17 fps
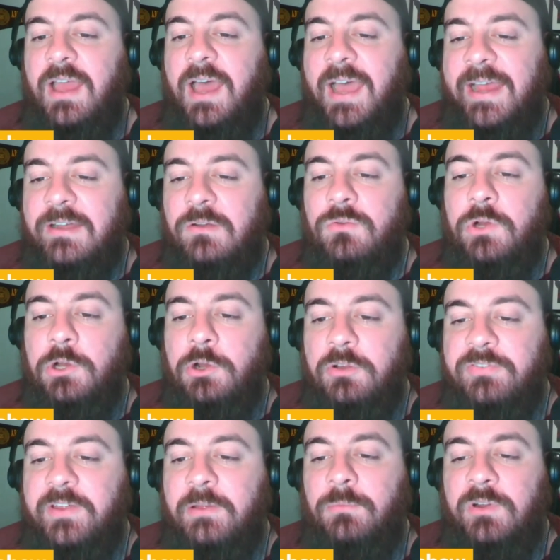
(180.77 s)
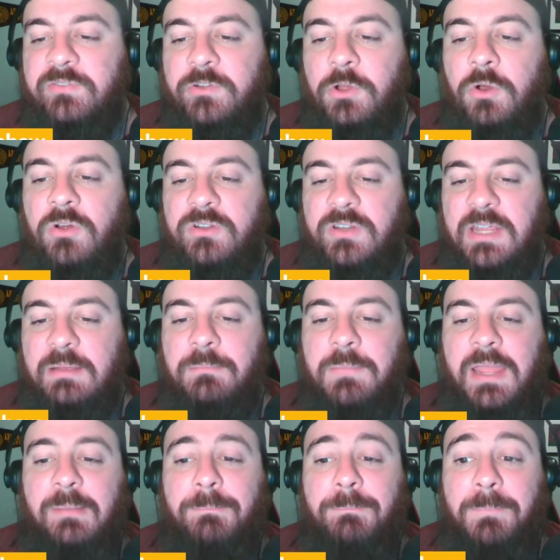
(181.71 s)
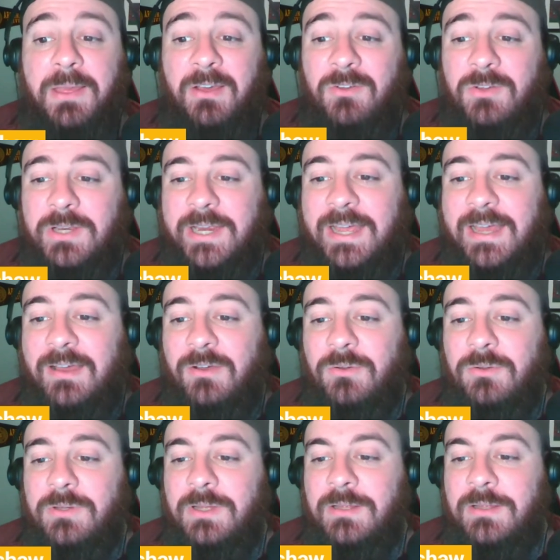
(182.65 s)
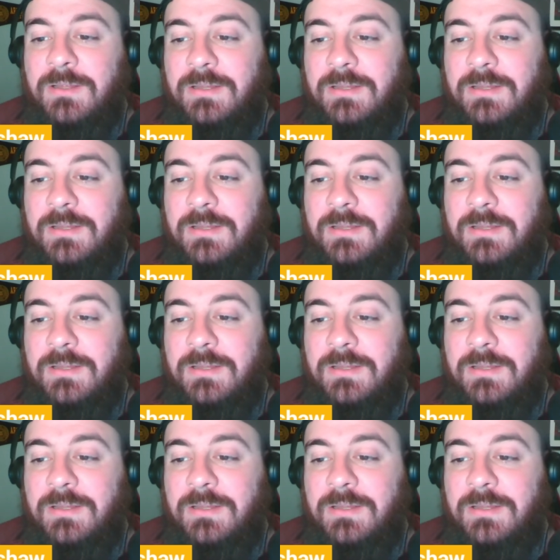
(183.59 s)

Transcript: I don't know if I would have called him a bell cow.